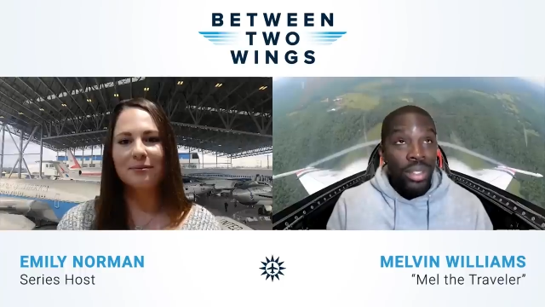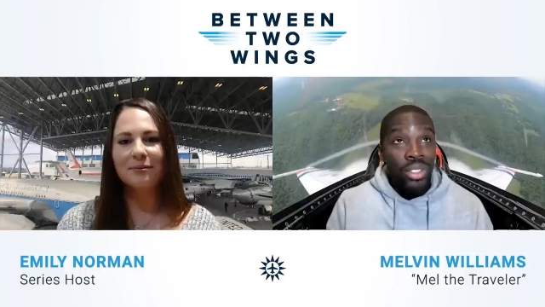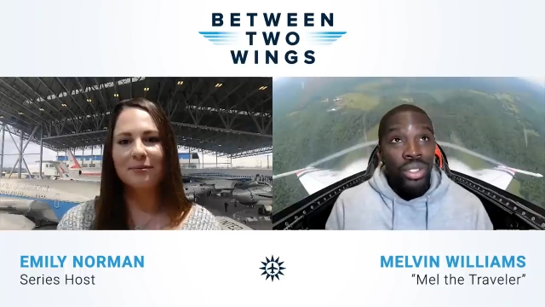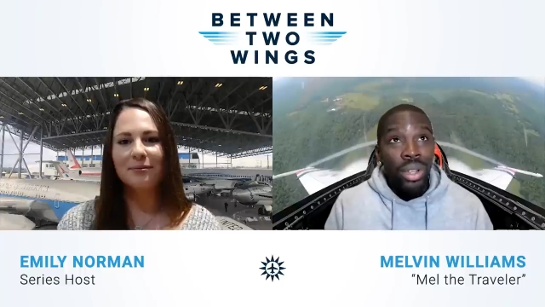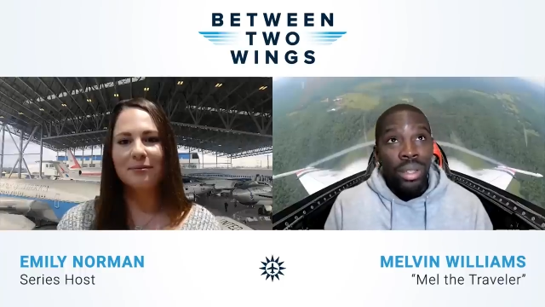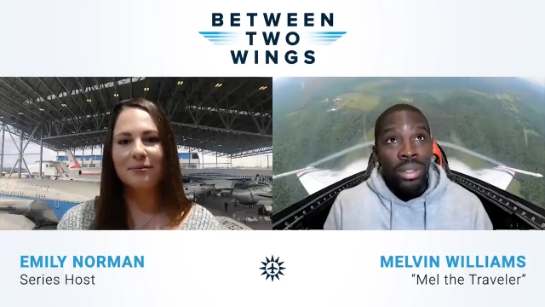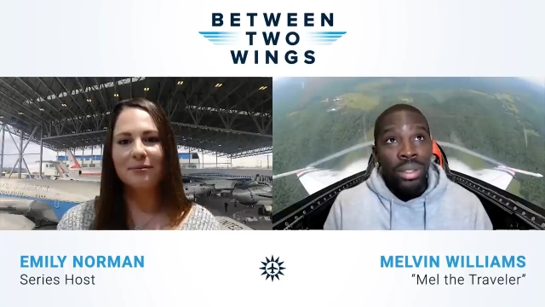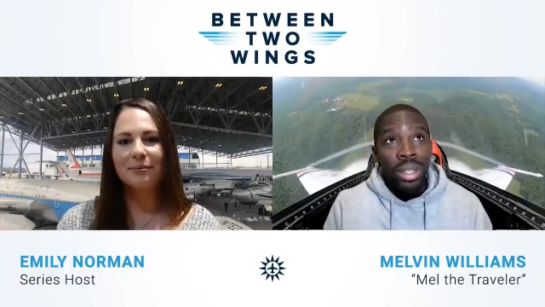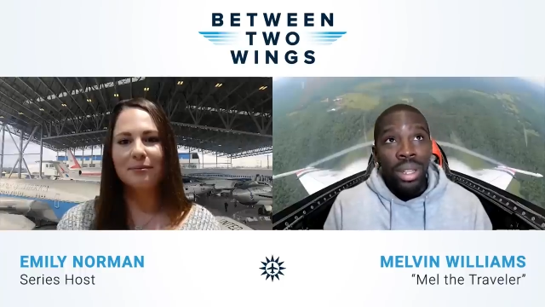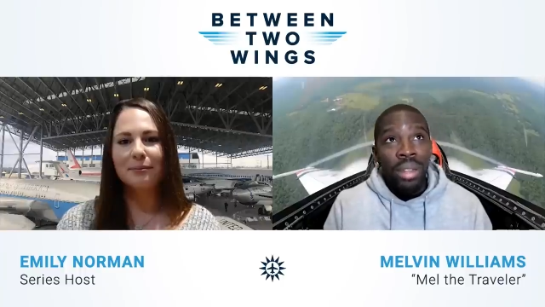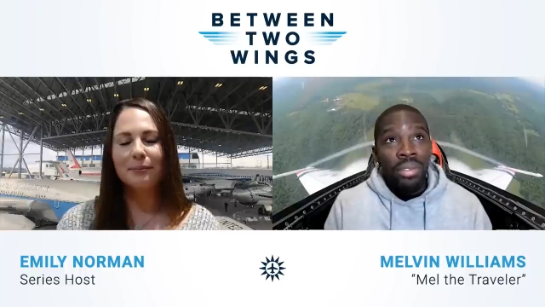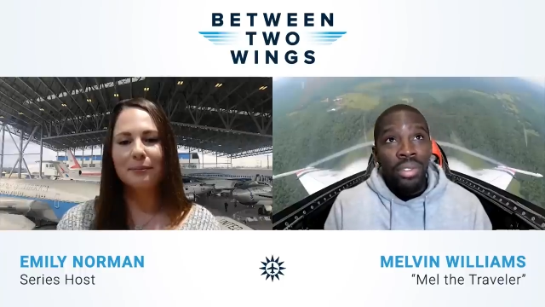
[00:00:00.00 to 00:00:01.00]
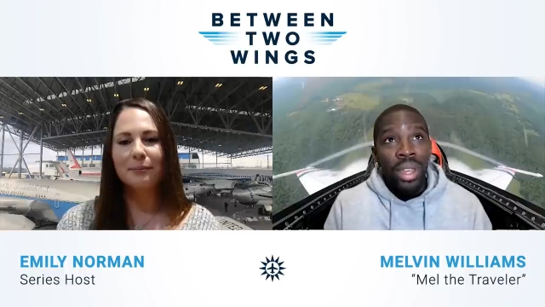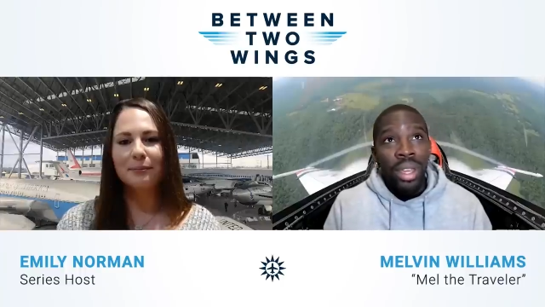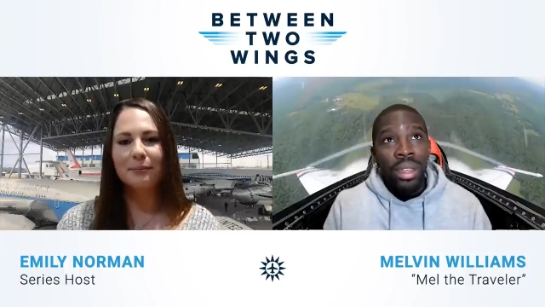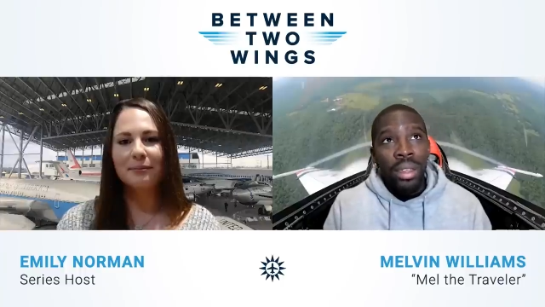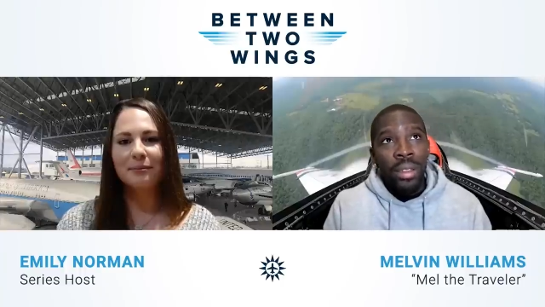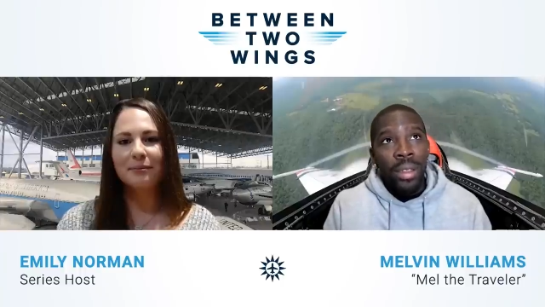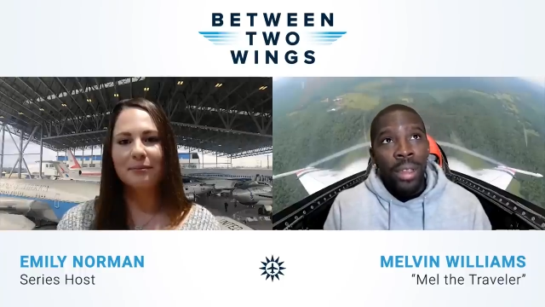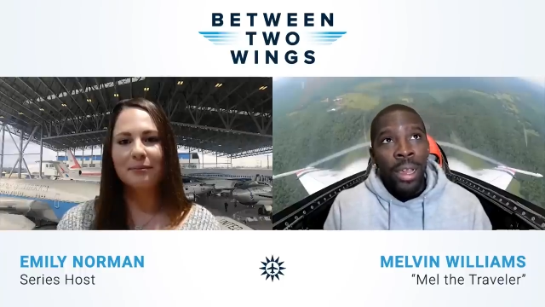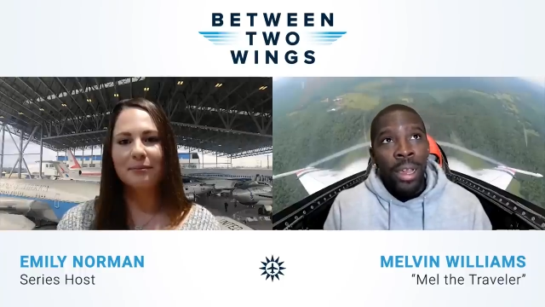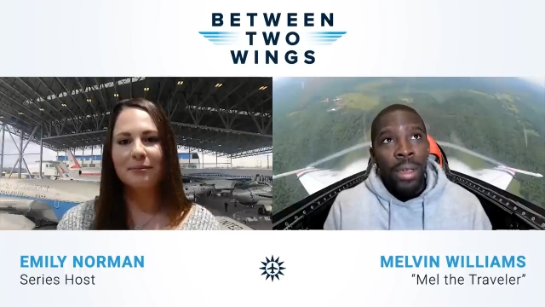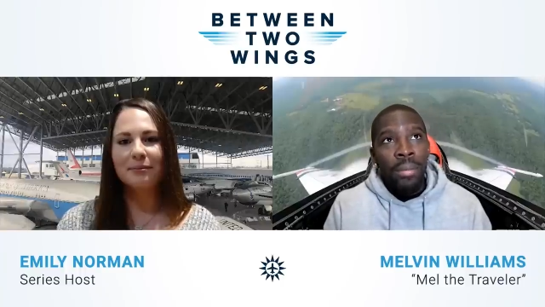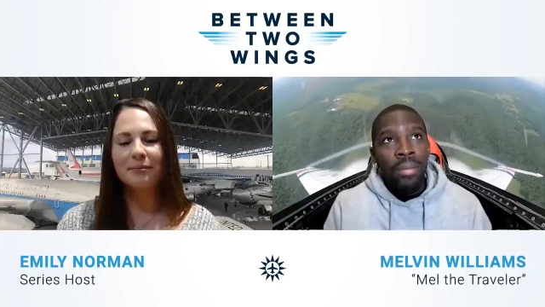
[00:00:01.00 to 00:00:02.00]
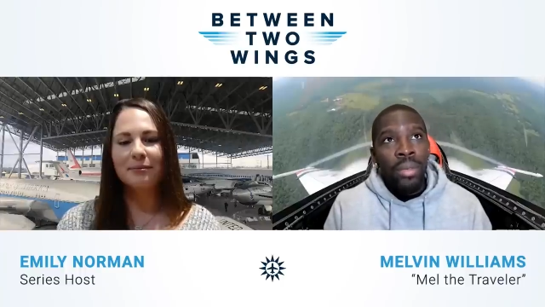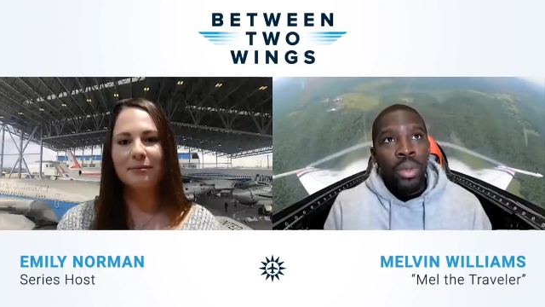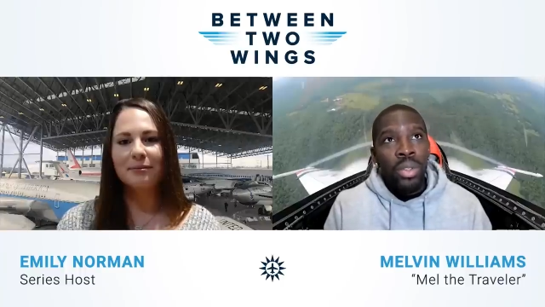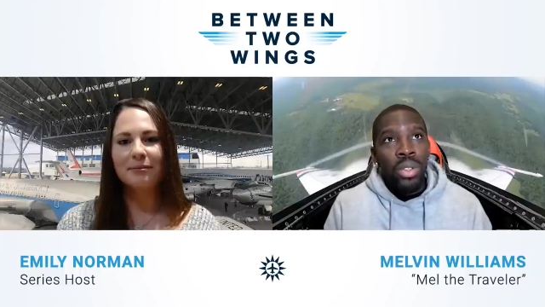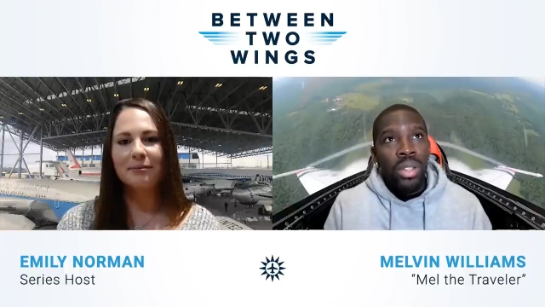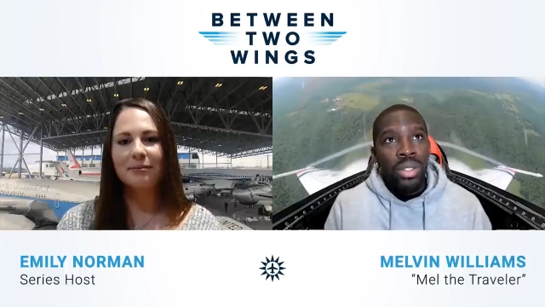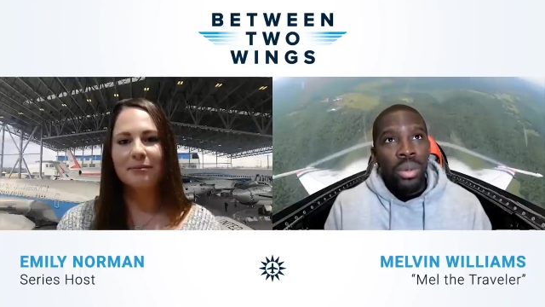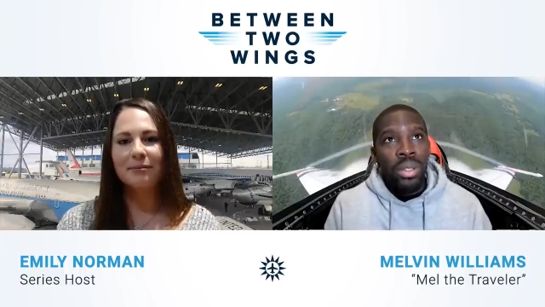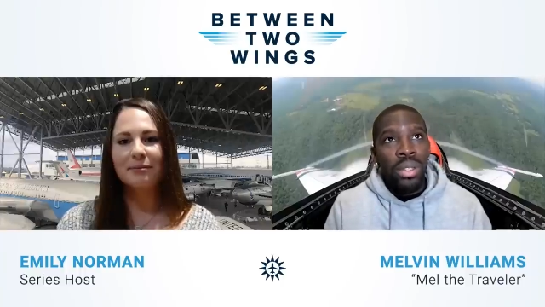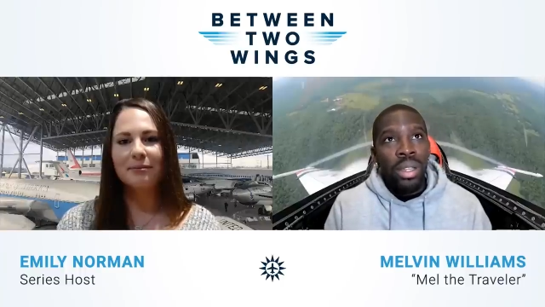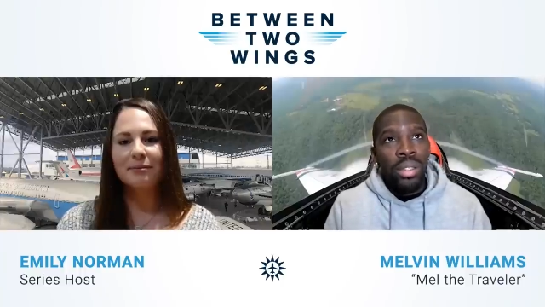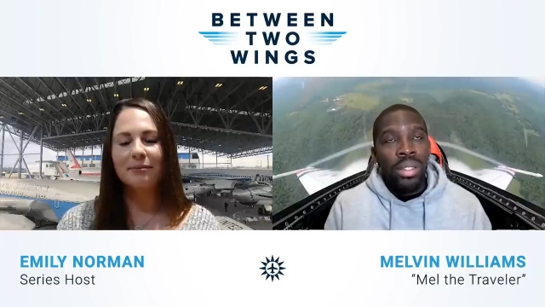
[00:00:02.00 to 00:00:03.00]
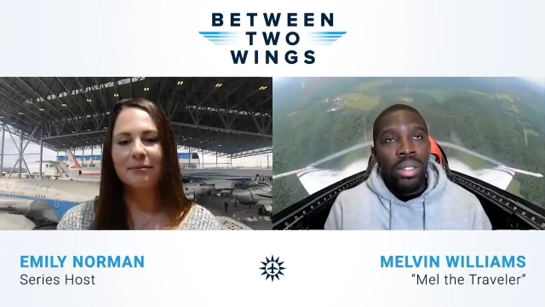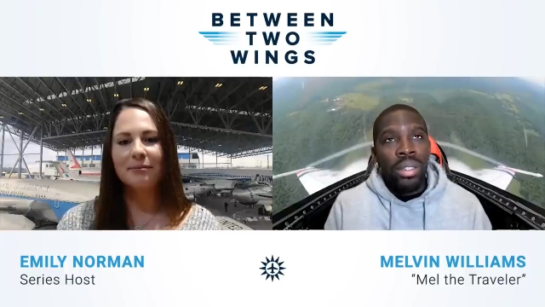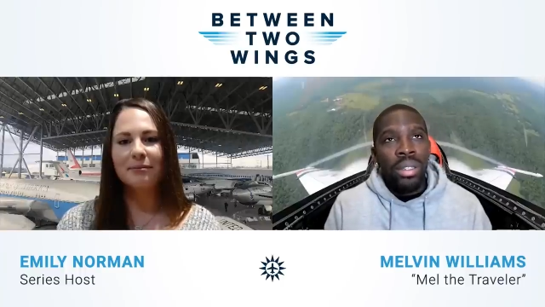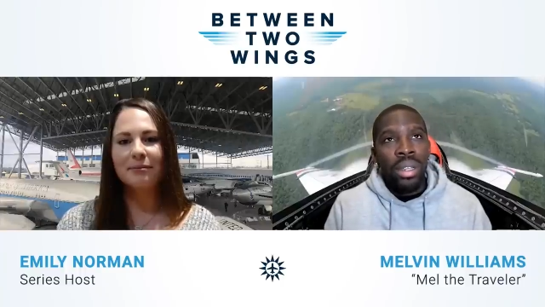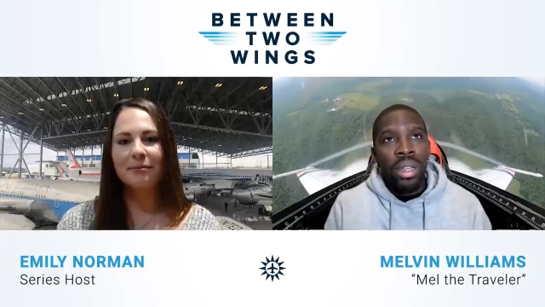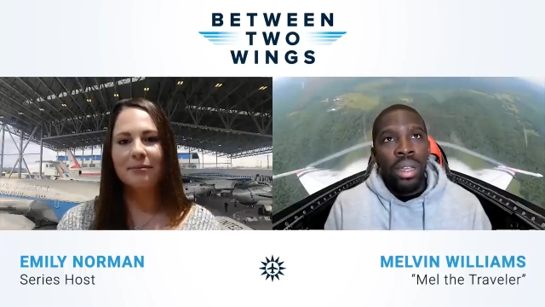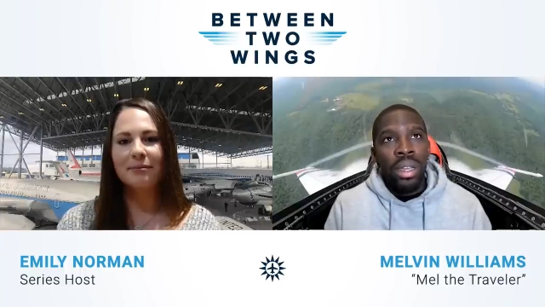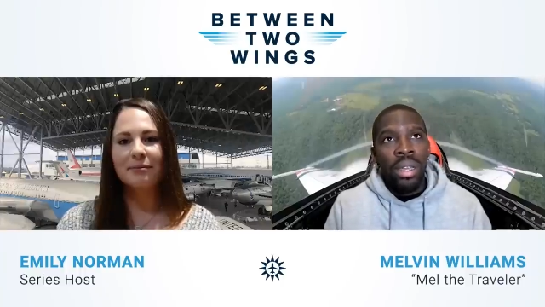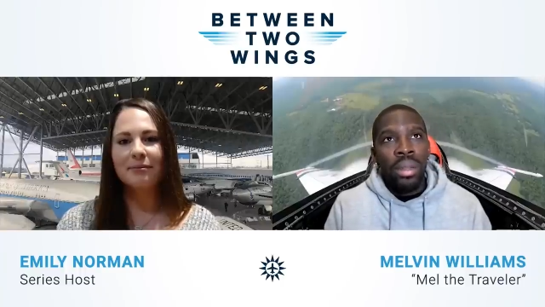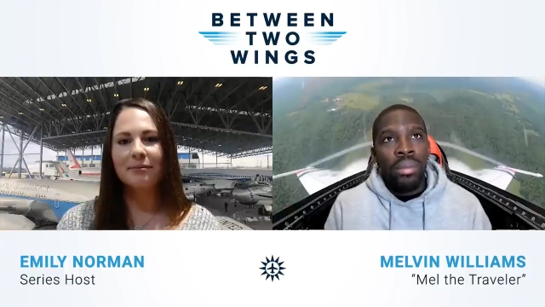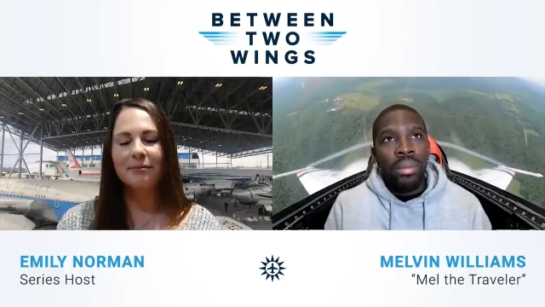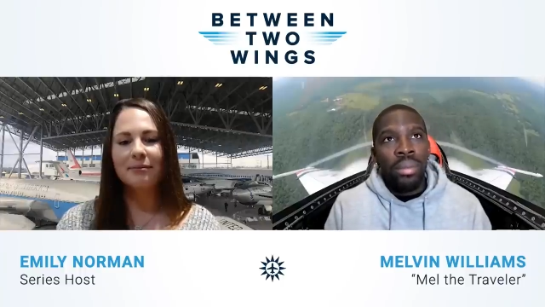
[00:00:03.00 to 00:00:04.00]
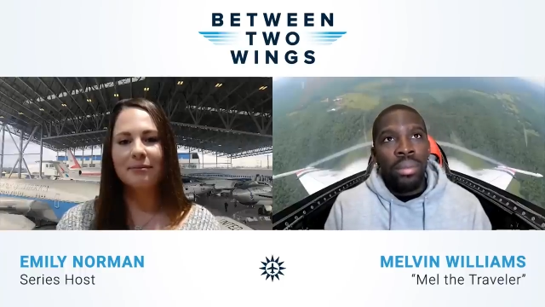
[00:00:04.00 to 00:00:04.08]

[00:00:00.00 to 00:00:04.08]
Speaker 1: instructor, Glenn Fink, um, who's also a Delta uh,